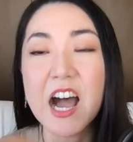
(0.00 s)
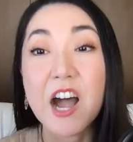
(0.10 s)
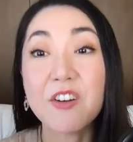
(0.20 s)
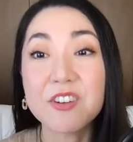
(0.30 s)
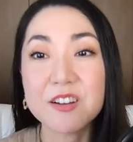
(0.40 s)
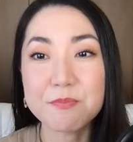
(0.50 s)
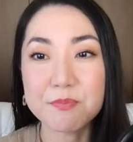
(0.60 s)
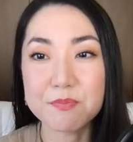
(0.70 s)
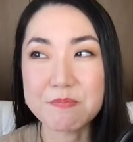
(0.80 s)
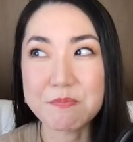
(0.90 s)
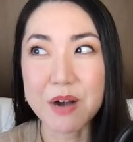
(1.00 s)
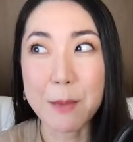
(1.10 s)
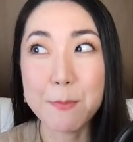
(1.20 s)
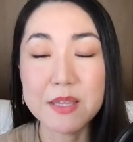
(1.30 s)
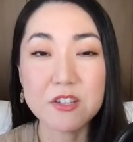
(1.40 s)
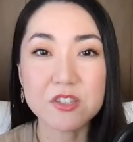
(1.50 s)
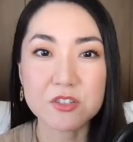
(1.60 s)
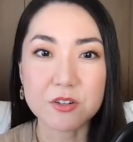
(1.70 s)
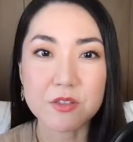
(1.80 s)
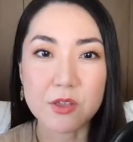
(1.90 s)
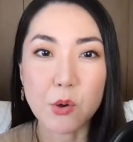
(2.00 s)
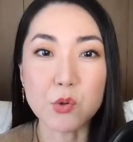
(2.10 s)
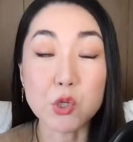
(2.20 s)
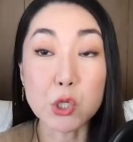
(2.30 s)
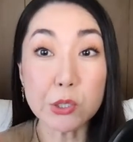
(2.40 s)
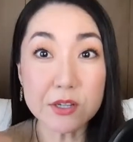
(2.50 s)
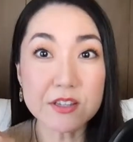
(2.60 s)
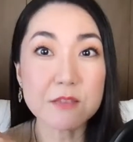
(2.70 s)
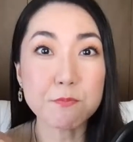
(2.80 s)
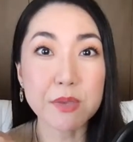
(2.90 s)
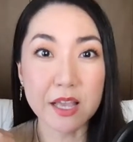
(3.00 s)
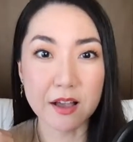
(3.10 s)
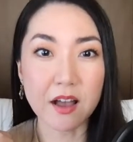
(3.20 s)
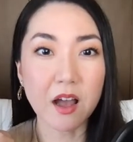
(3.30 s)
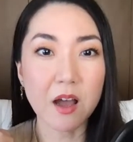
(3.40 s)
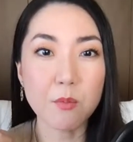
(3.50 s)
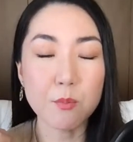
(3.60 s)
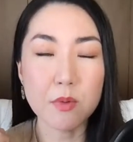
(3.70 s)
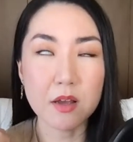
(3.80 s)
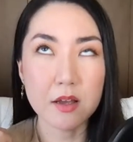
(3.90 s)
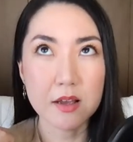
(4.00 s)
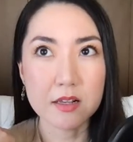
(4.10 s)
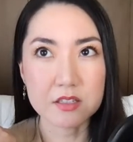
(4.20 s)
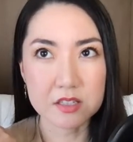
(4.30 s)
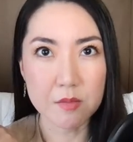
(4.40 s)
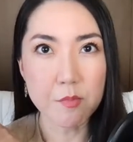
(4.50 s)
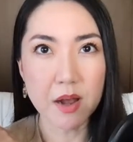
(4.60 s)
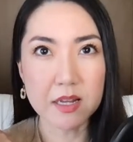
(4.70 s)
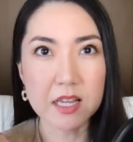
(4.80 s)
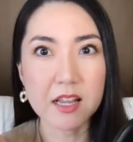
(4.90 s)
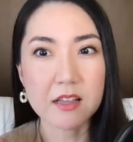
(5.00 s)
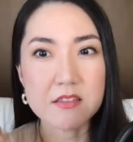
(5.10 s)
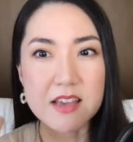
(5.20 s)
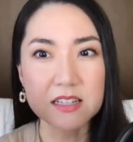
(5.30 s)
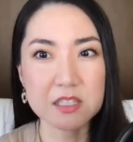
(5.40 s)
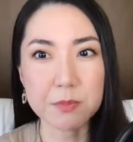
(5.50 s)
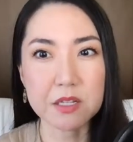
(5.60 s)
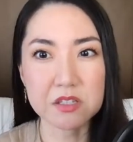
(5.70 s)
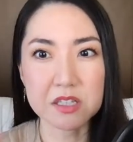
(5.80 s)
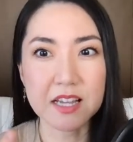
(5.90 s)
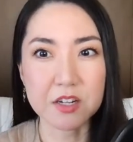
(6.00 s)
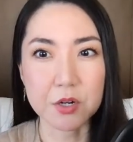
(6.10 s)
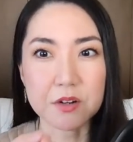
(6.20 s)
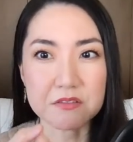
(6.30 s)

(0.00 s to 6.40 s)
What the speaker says: Our prime minister, though, could become somebody that speaks like her,